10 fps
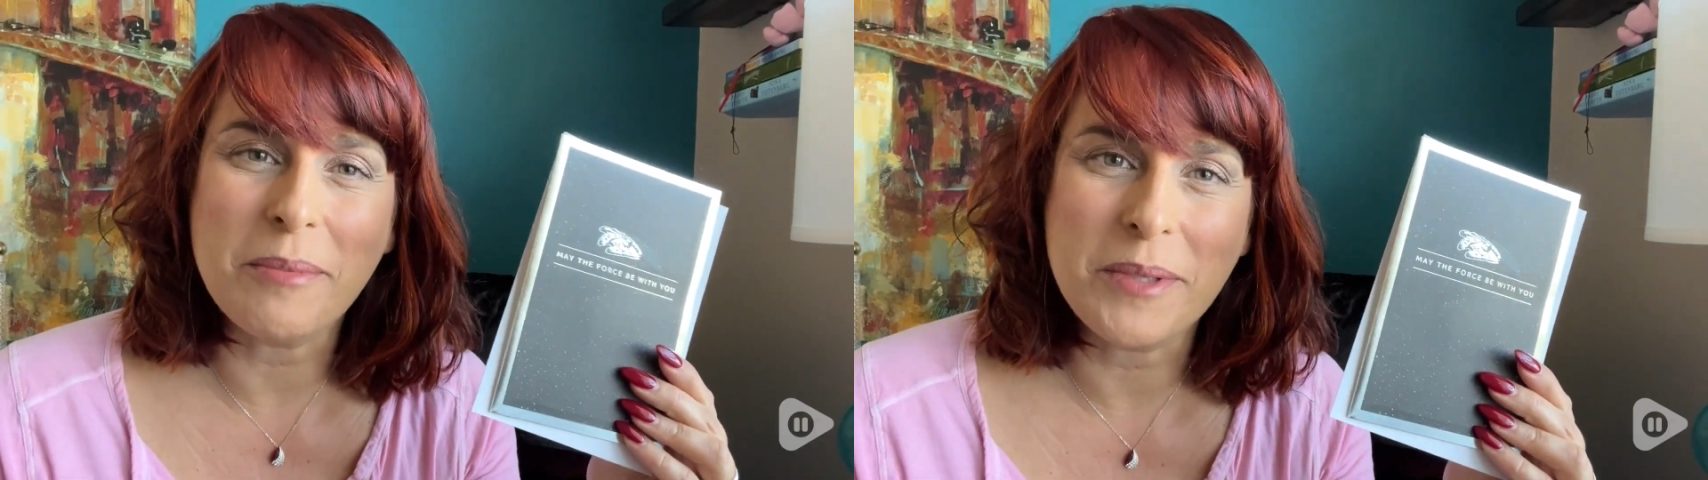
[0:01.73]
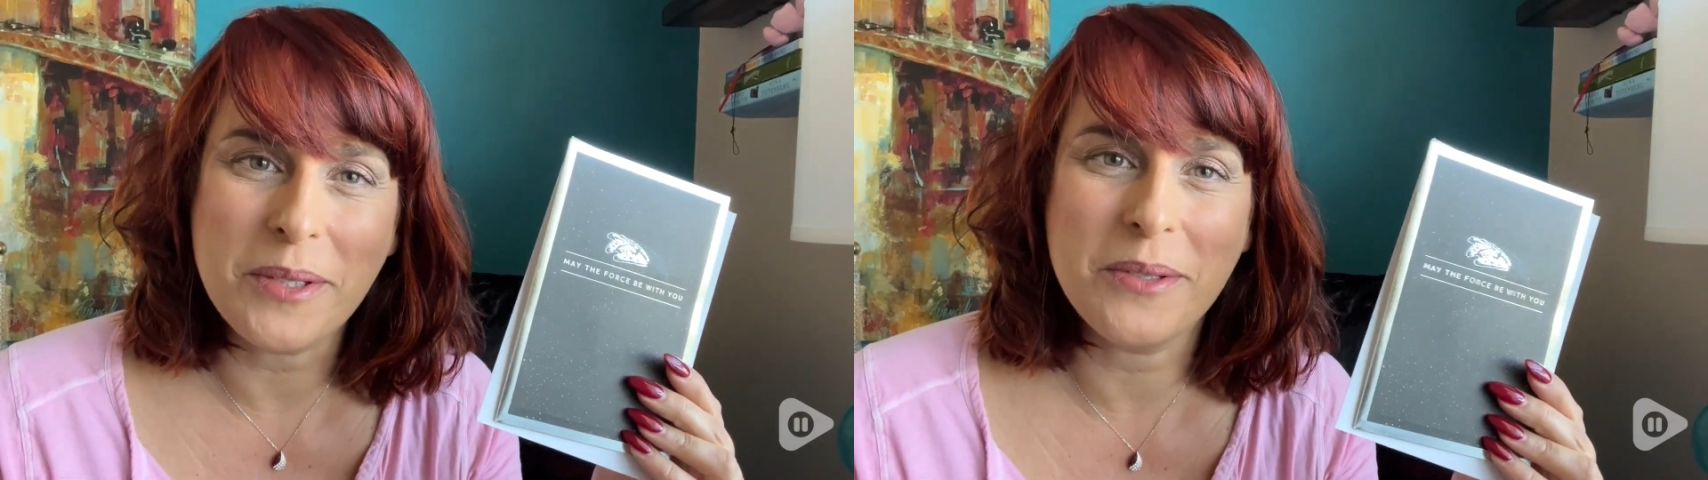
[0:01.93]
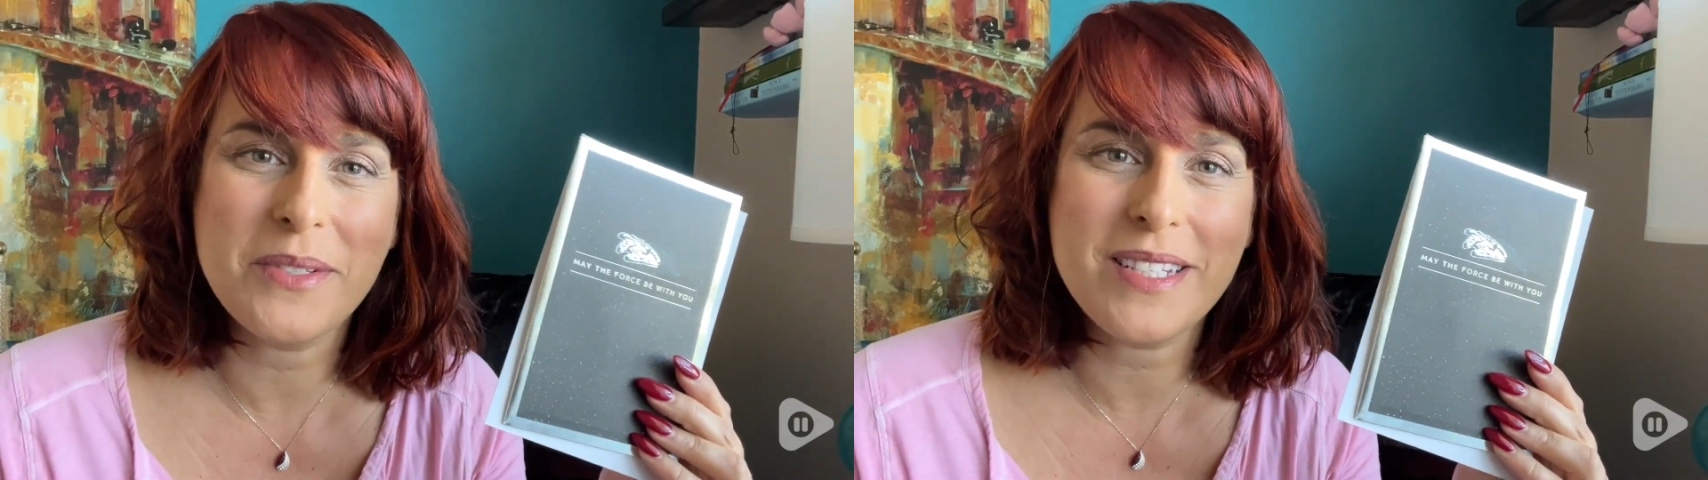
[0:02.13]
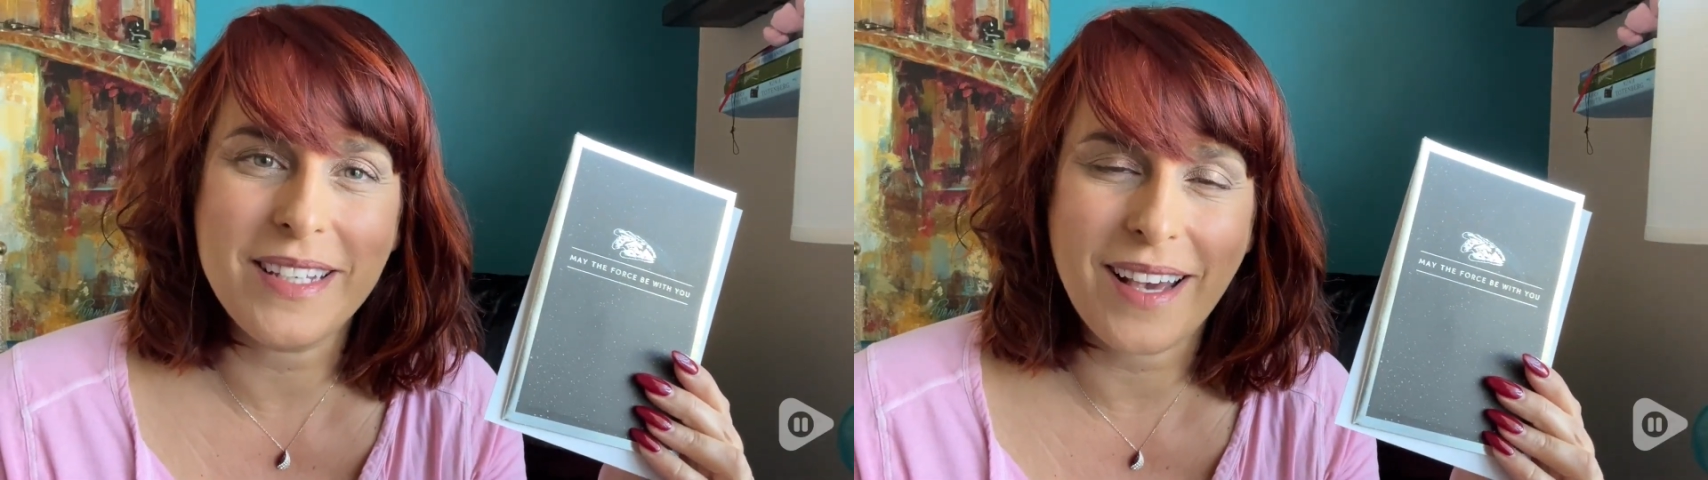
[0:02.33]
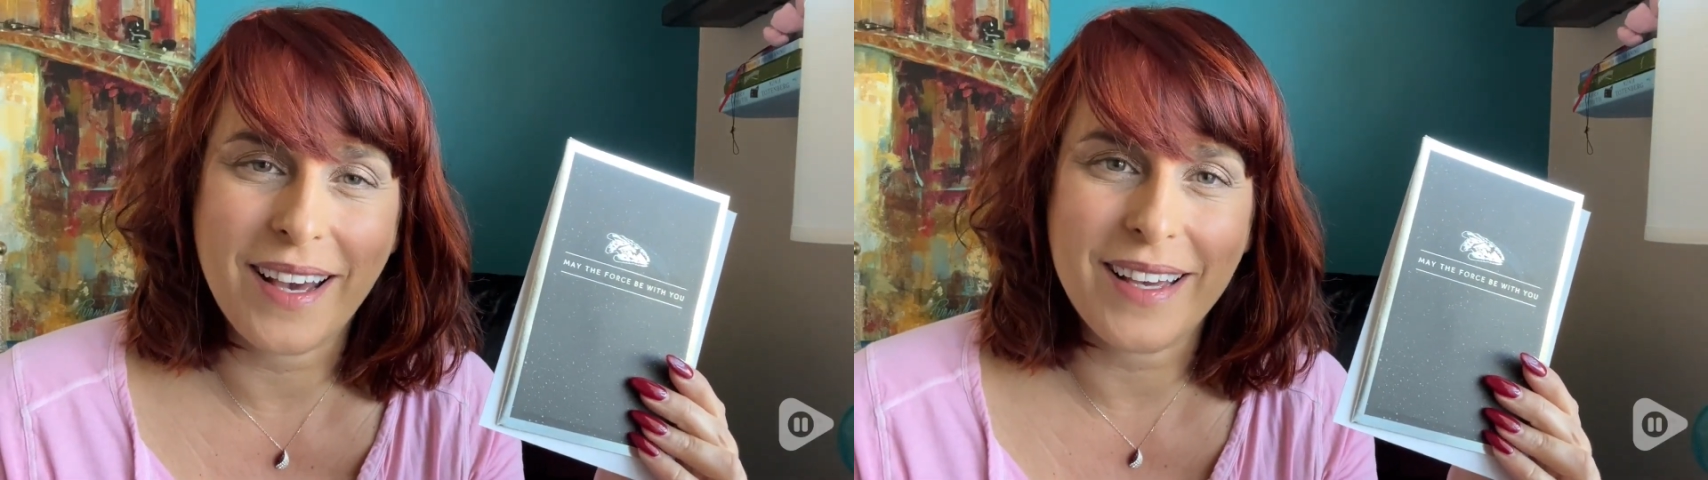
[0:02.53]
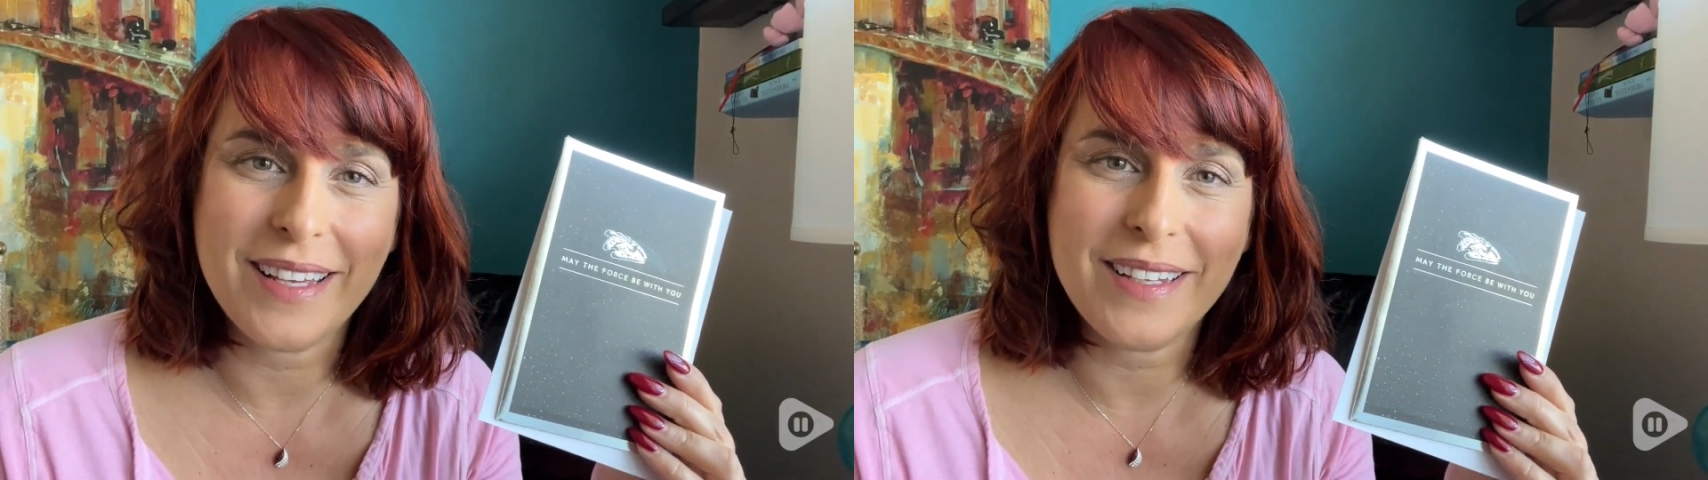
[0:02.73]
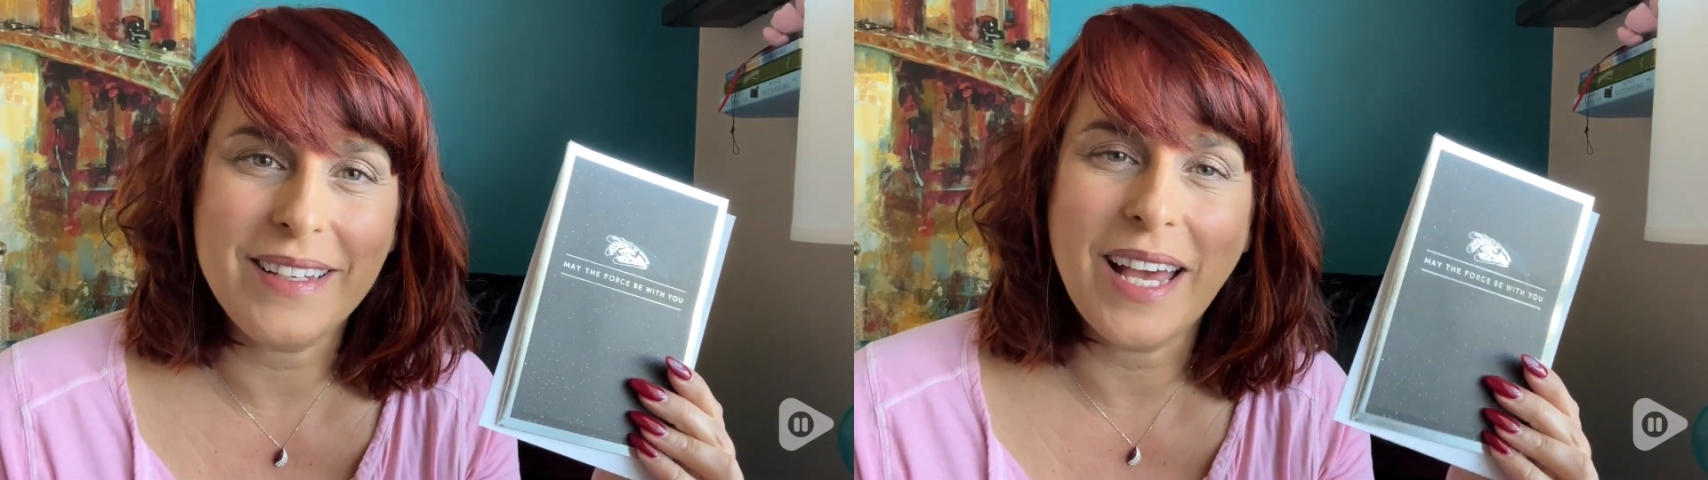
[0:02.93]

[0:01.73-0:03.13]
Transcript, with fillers: WTI.